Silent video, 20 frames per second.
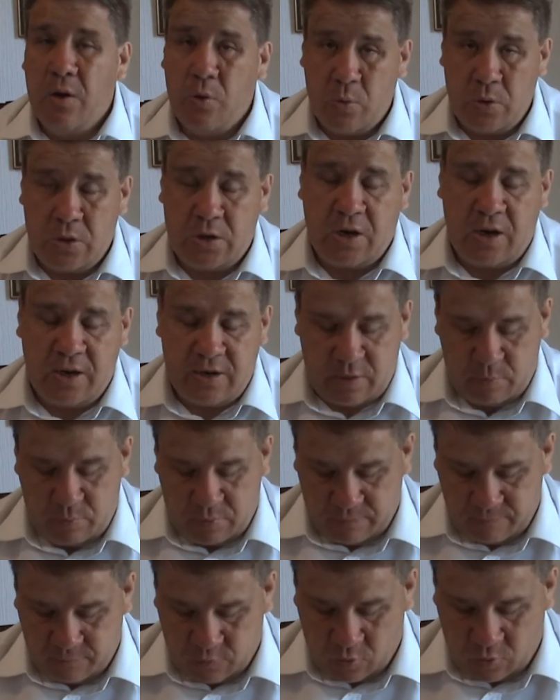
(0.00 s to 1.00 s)
which I did
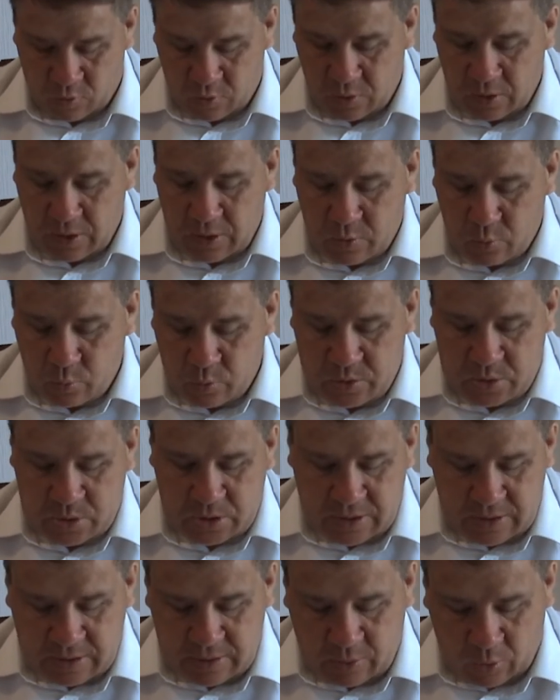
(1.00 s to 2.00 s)
before, we
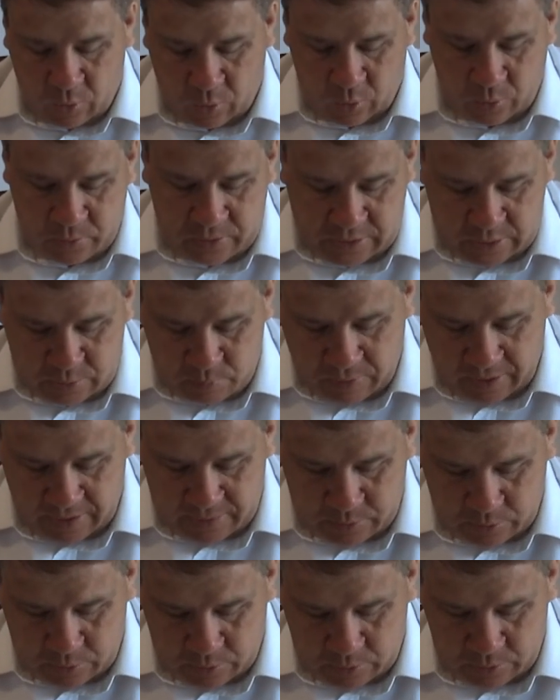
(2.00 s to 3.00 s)
see all these
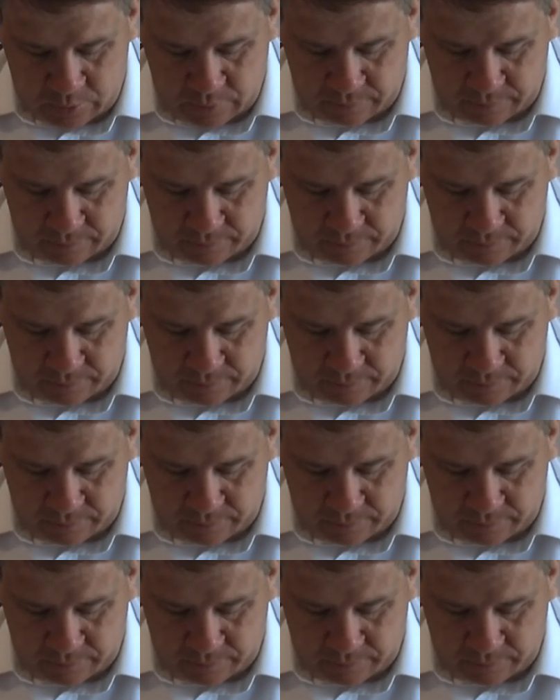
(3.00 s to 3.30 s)
battles.